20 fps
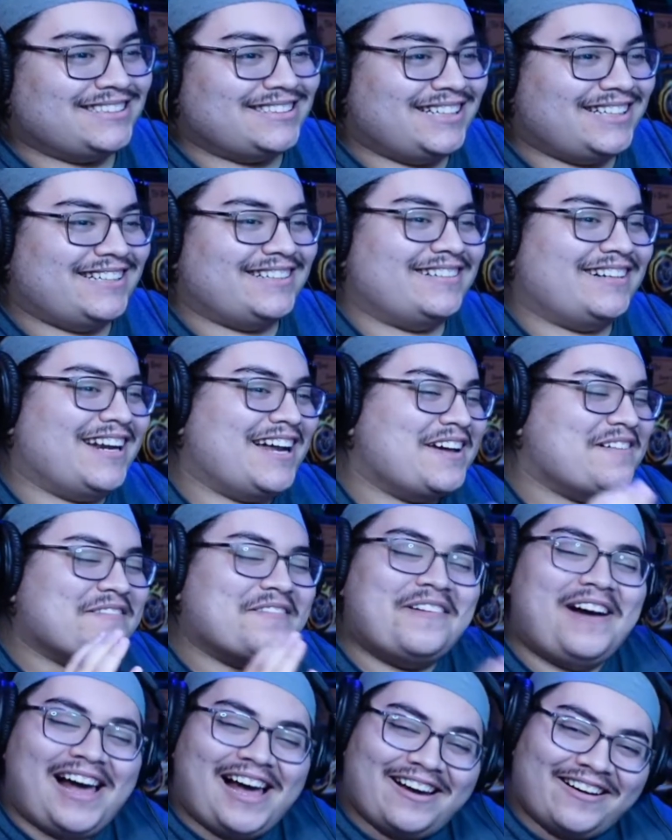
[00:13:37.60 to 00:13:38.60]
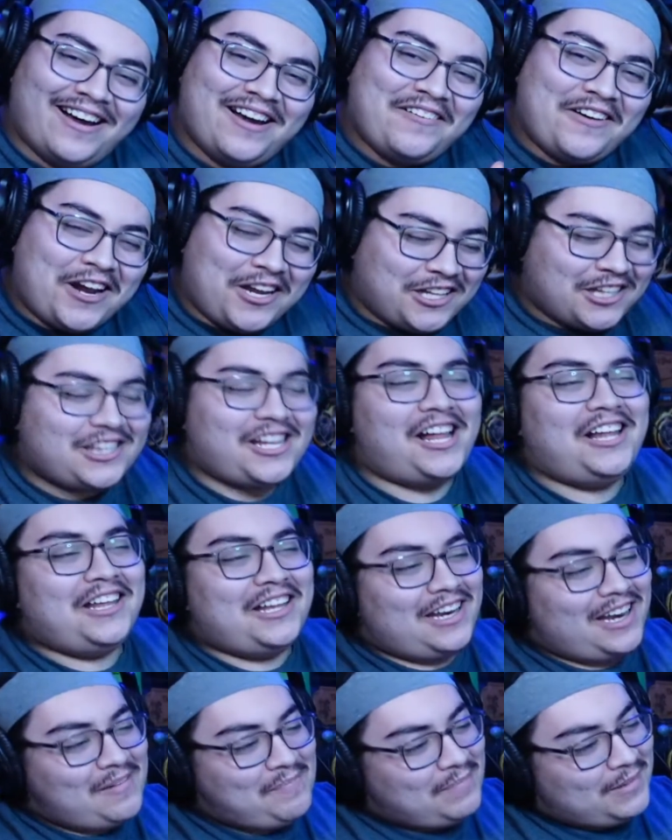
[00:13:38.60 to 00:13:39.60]
All right, wow, all right,
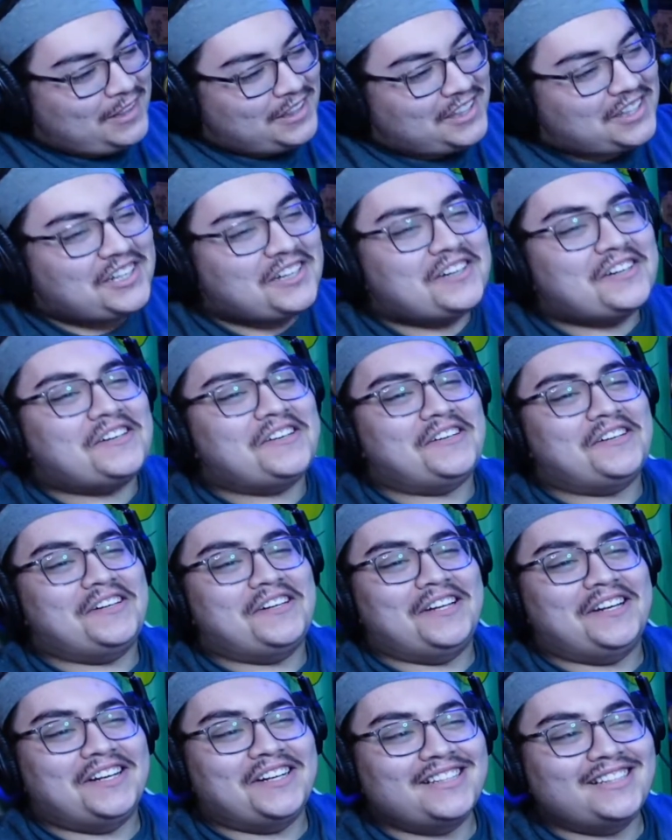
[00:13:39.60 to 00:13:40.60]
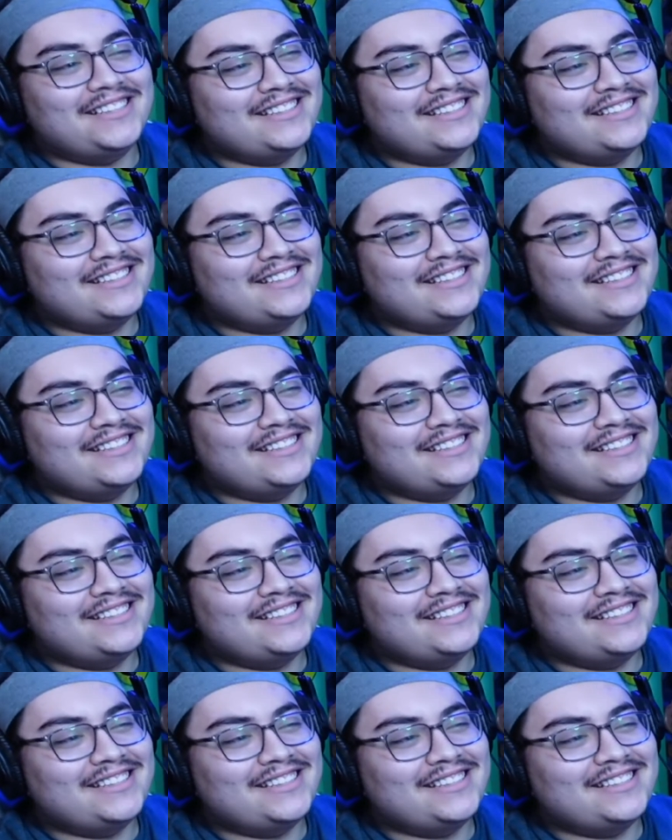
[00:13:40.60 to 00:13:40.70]
solid episode.